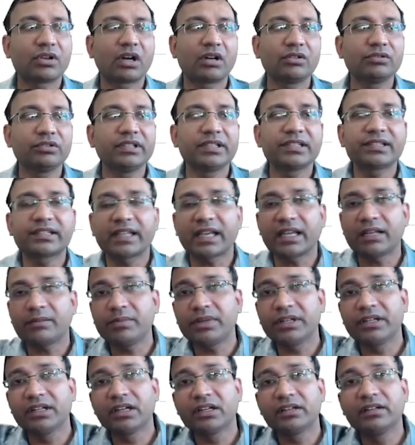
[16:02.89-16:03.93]
So how this
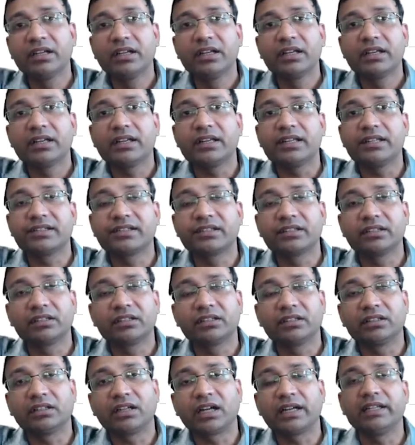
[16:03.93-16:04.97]
can be done
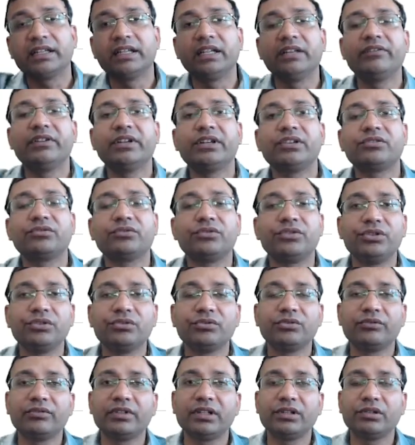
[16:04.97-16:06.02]
is I leave it
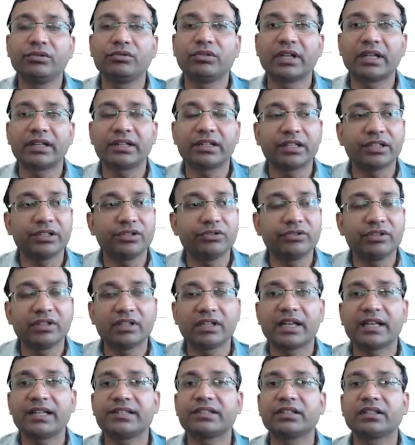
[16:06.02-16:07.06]
to you. You can
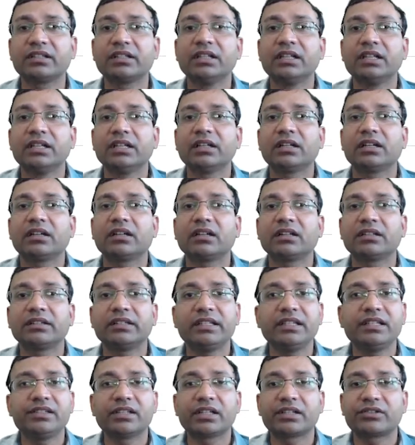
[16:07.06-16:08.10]
utilize
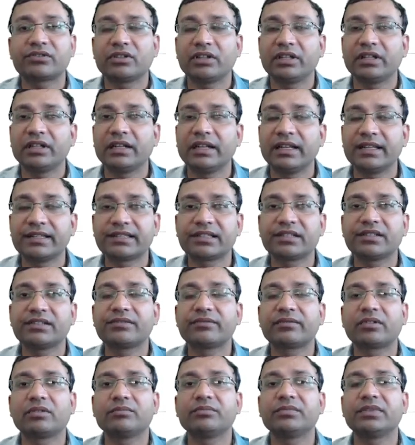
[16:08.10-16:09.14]
these actually
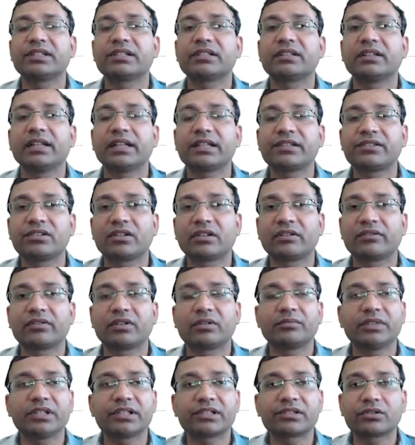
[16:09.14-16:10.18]
lessons from this
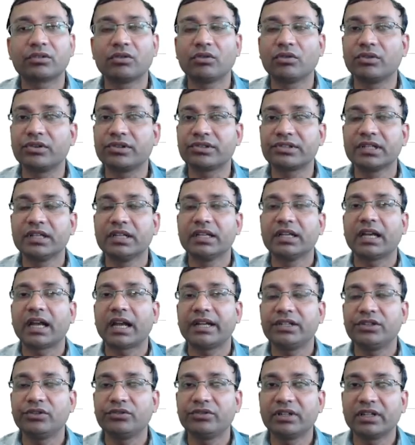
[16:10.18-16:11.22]
lecture, from this course,
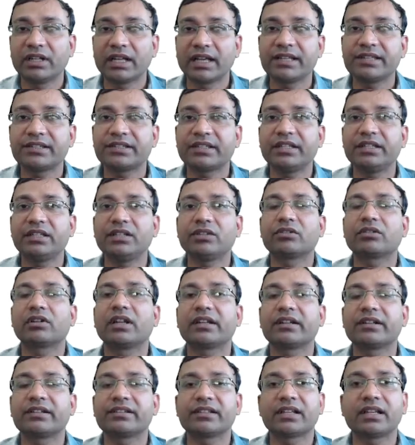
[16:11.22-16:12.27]
and utilize in
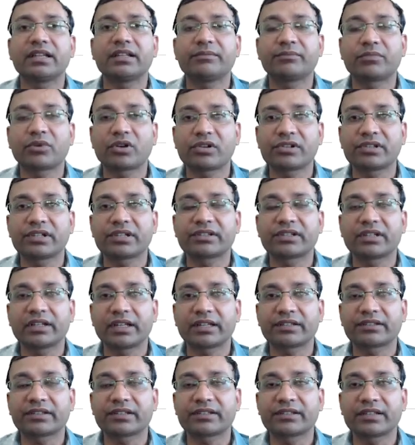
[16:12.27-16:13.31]
your like design
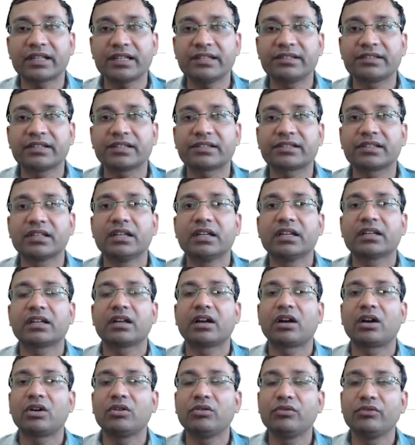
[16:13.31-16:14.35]
projects and exercises.
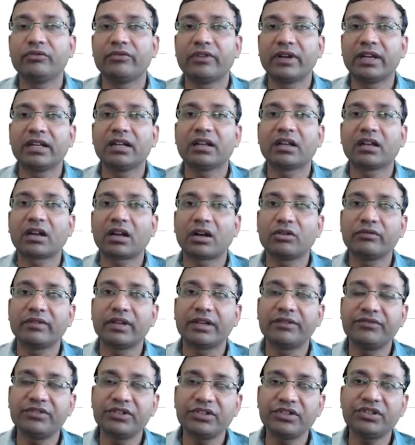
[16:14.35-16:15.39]
How well or
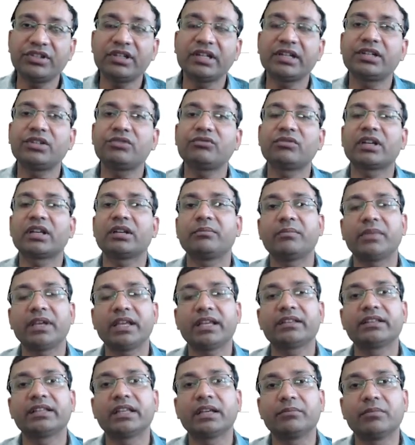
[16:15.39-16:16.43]
how efficient you
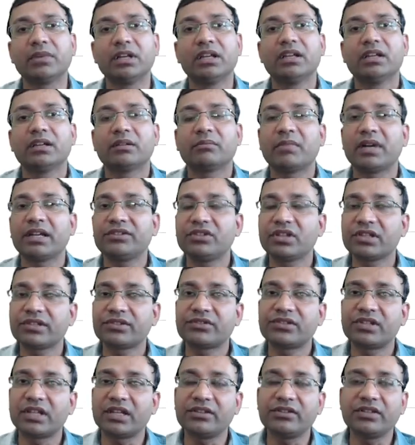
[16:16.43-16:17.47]
can make them by
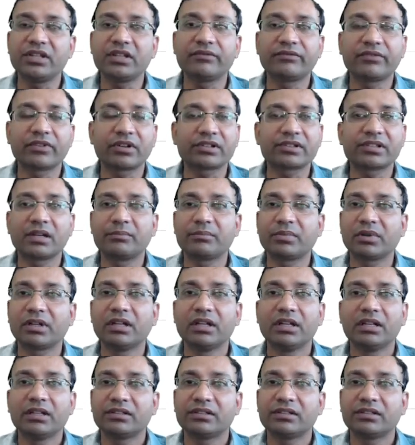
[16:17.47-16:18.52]
just changing, for
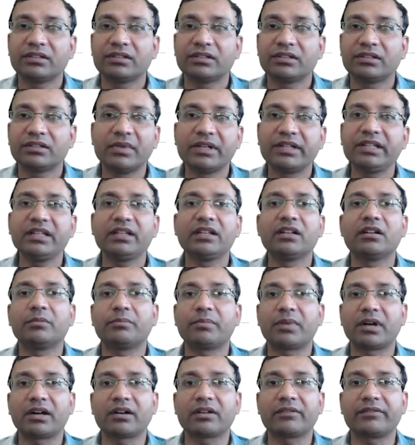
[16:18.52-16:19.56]
example, just the
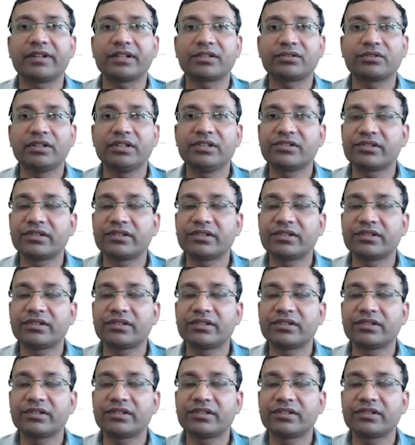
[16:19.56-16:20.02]
material part of it.